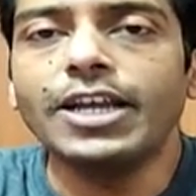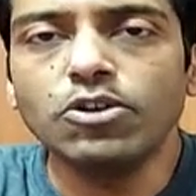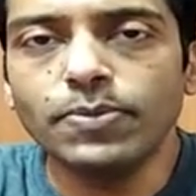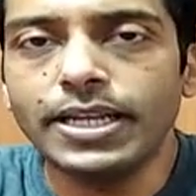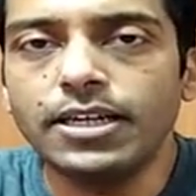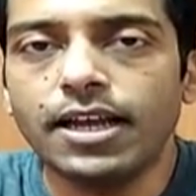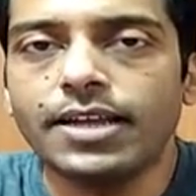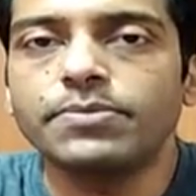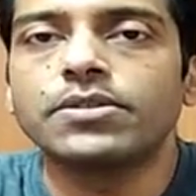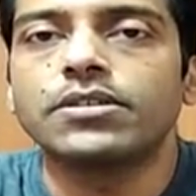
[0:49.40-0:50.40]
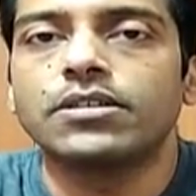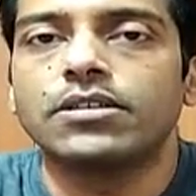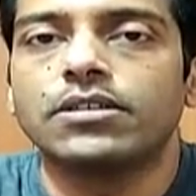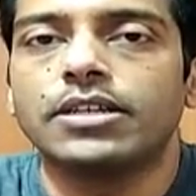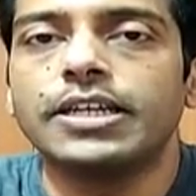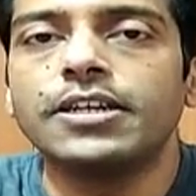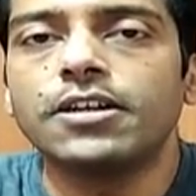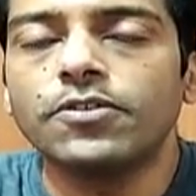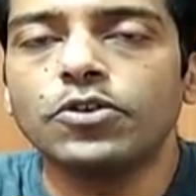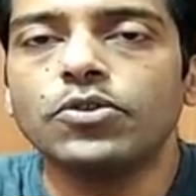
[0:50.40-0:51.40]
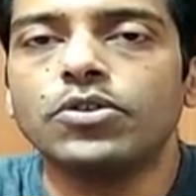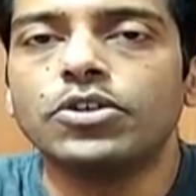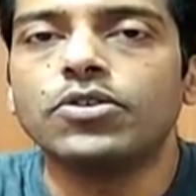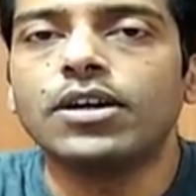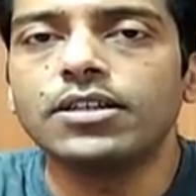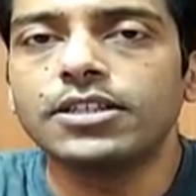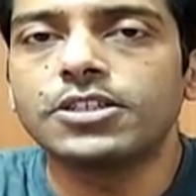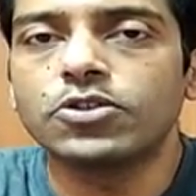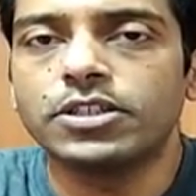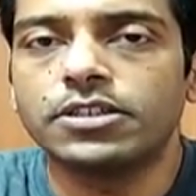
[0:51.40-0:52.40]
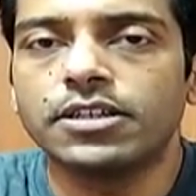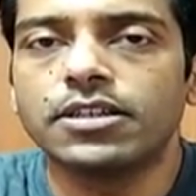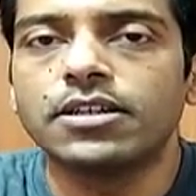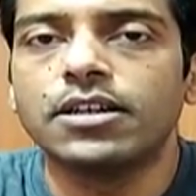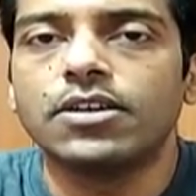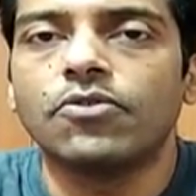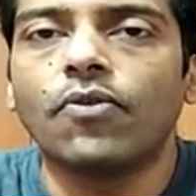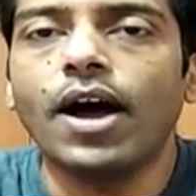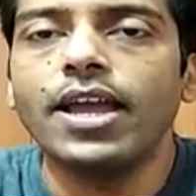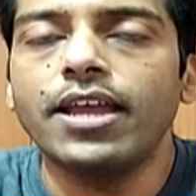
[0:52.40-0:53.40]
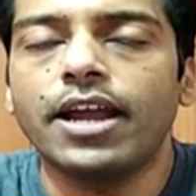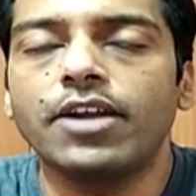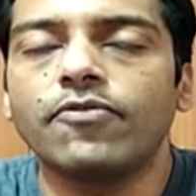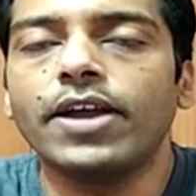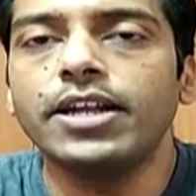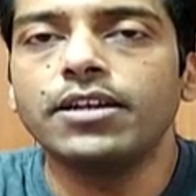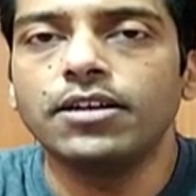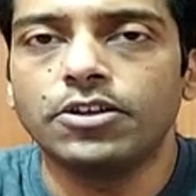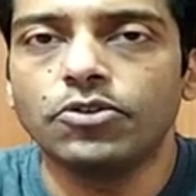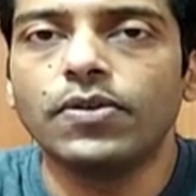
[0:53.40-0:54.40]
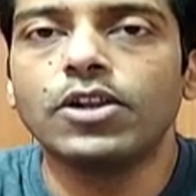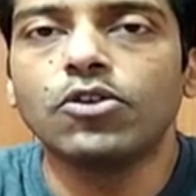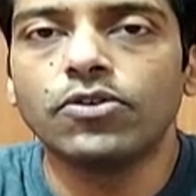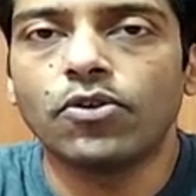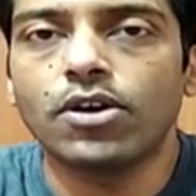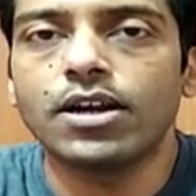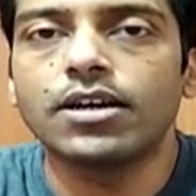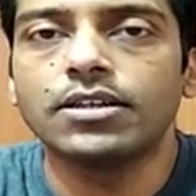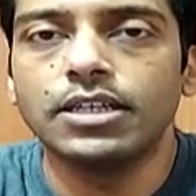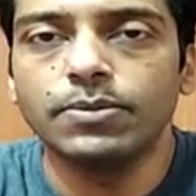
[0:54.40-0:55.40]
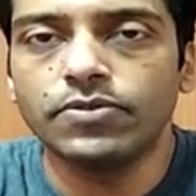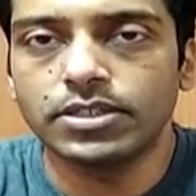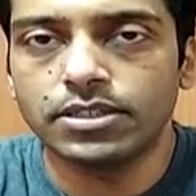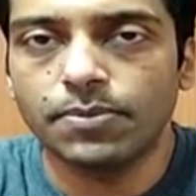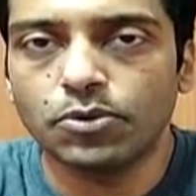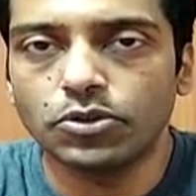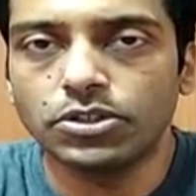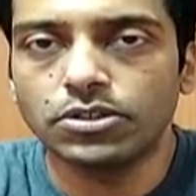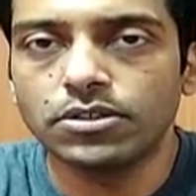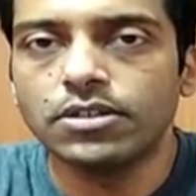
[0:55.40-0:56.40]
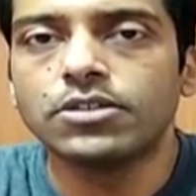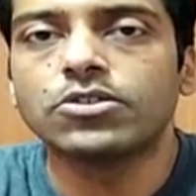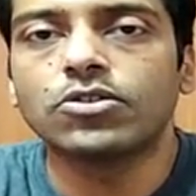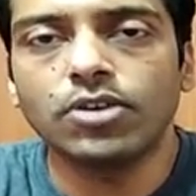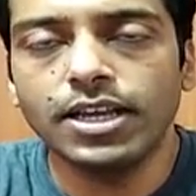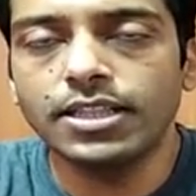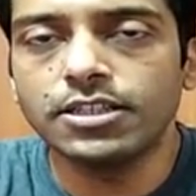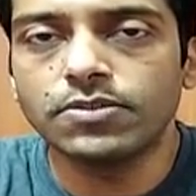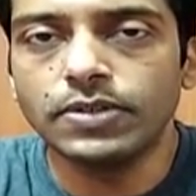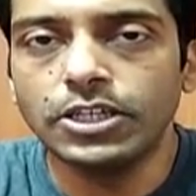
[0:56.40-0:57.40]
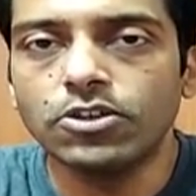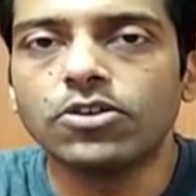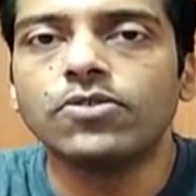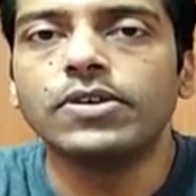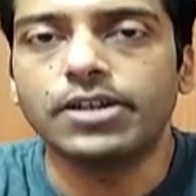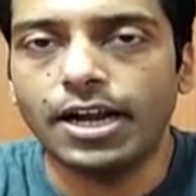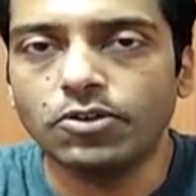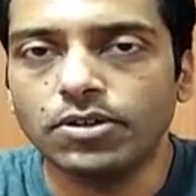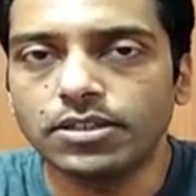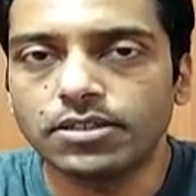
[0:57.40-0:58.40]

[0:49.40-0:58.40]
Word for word: I know many times in interview, you heard this question, why and when you will go for a DB first approach. So today in this video, we'll try to